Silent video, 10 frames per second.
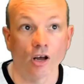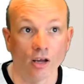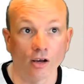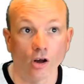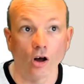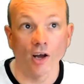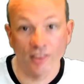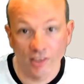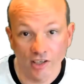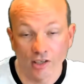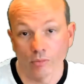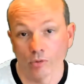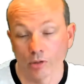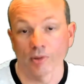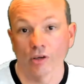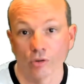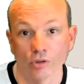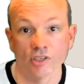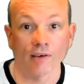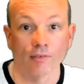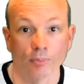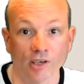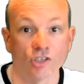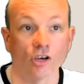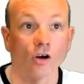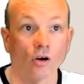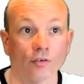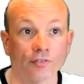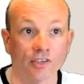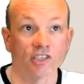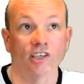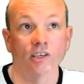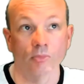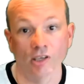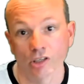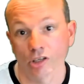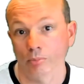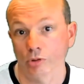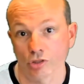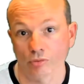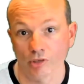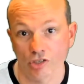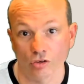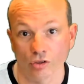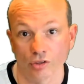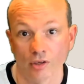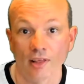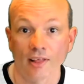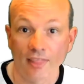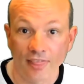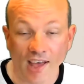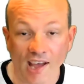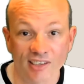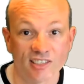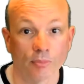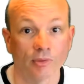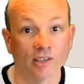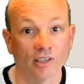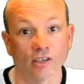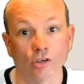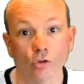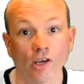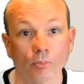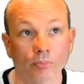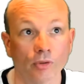I think it would have been good to have a picture of the team in the kombucha restaurant. That is something that could help.